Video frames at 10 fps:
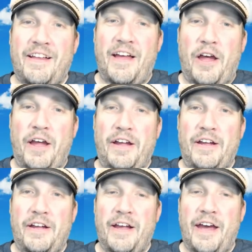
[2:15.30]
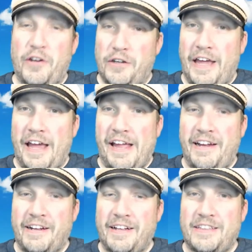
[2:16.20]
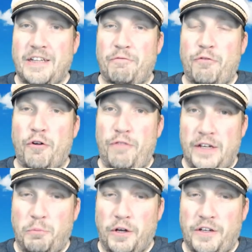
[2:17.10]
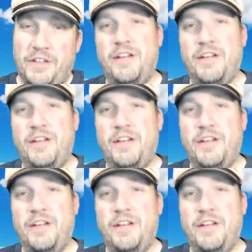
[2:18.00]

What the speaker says: I had a good day, except for Facebook.